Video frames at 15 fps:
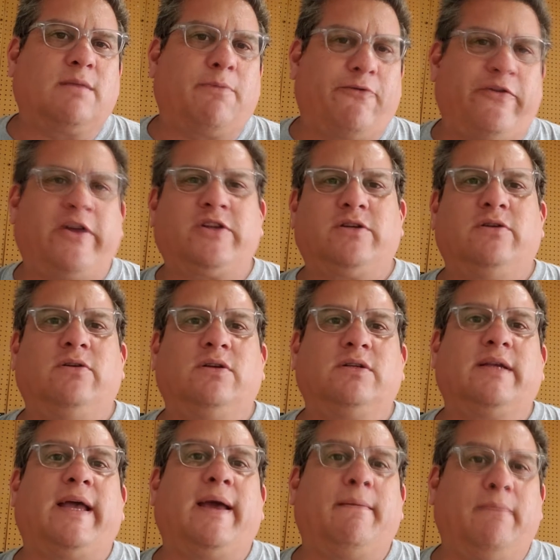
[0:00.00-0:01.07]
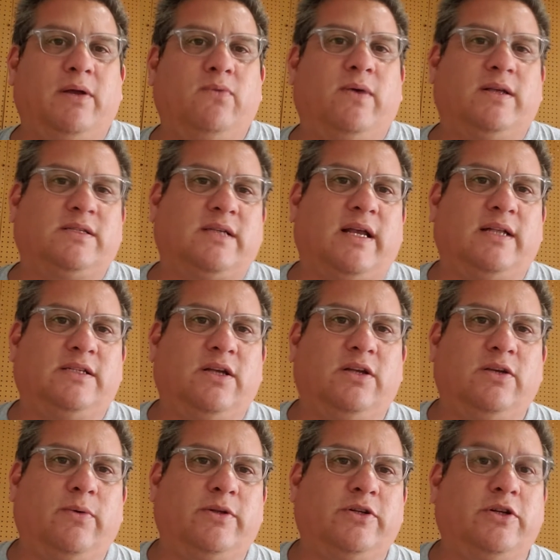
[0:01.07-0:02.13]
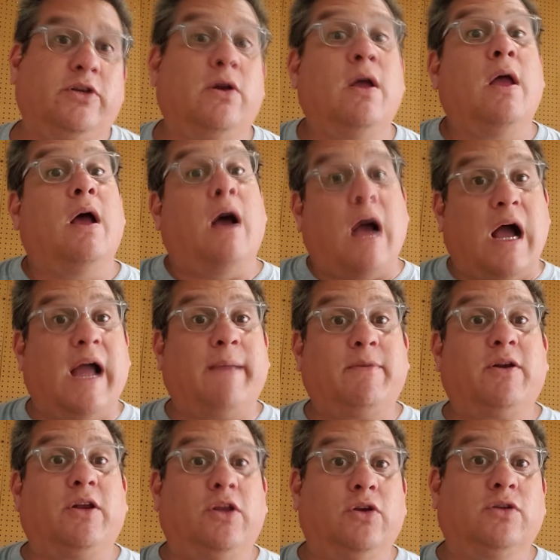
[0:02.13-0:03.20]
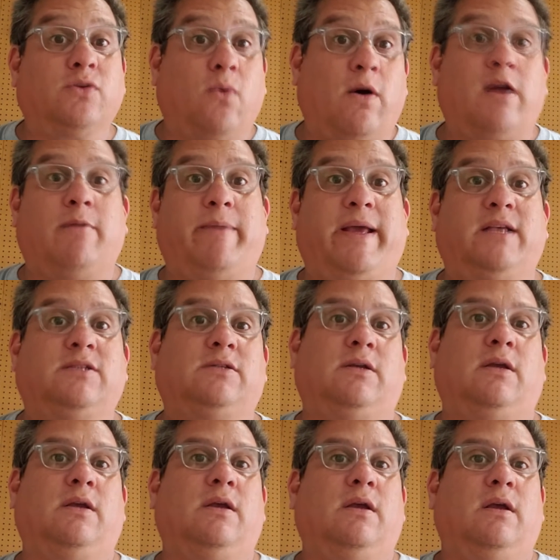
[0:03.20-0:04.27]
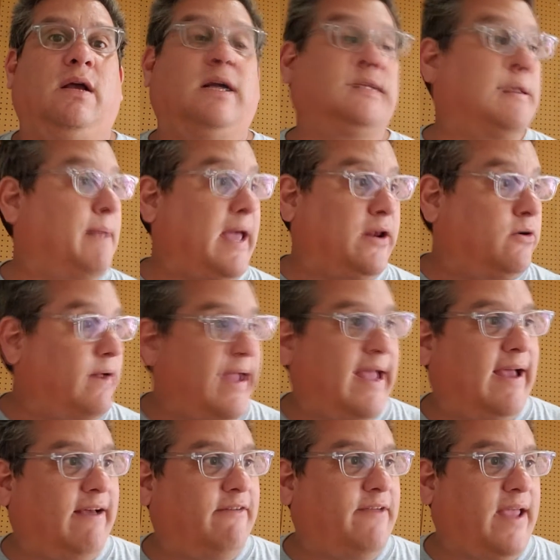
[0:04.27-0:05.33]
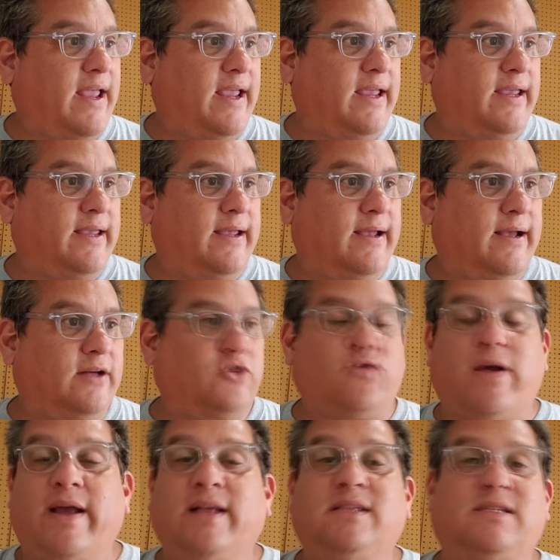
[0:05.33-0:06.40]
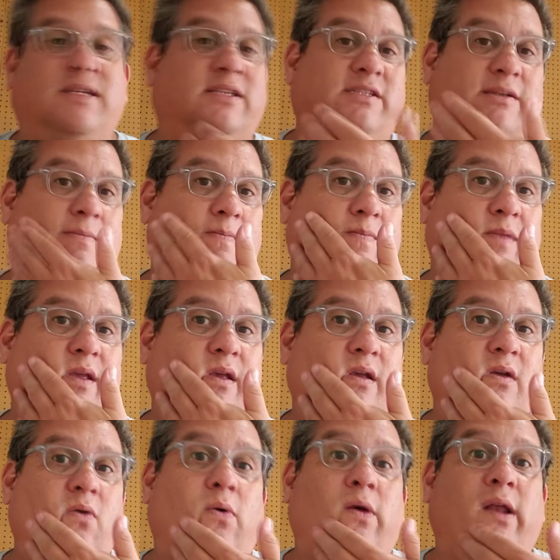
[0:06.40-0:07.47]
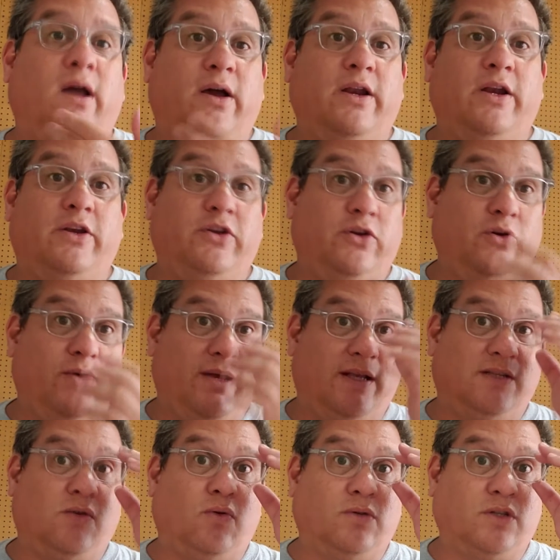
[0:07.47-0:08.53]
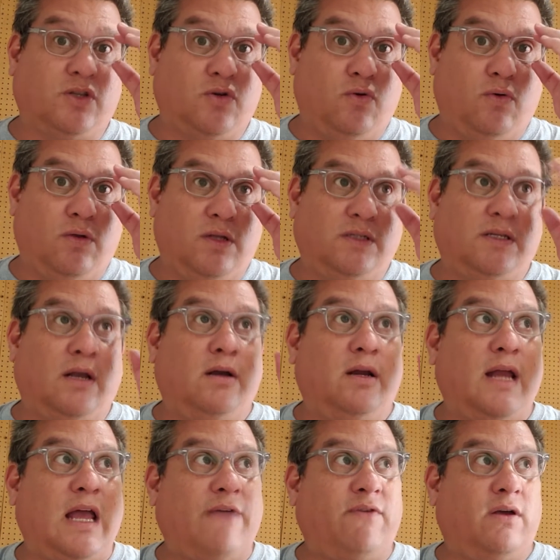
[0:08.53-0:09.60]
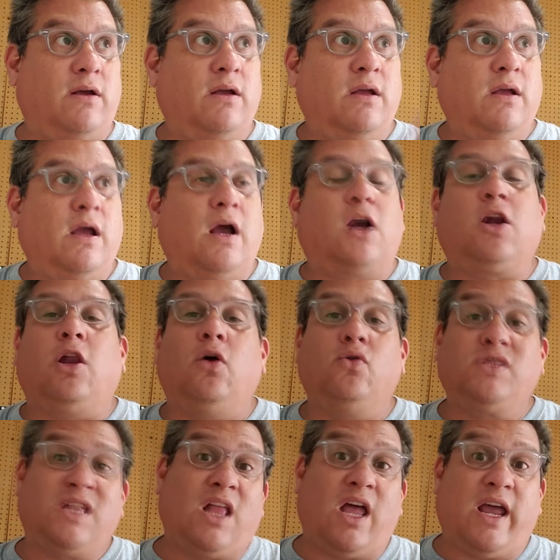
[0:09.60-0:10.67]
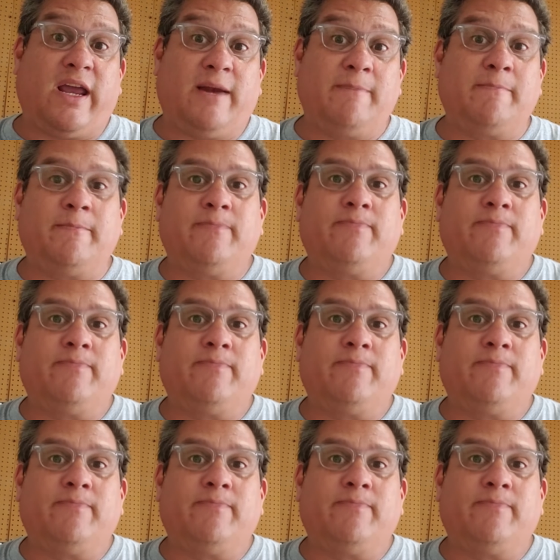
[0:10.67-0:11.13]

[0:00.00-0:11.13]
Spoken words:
professionals at Midwest Signs tell you what to do. I'm going to use a water-based, because I don't have a drying system. What I'm going to do is old school, is I'm going to have a clothesline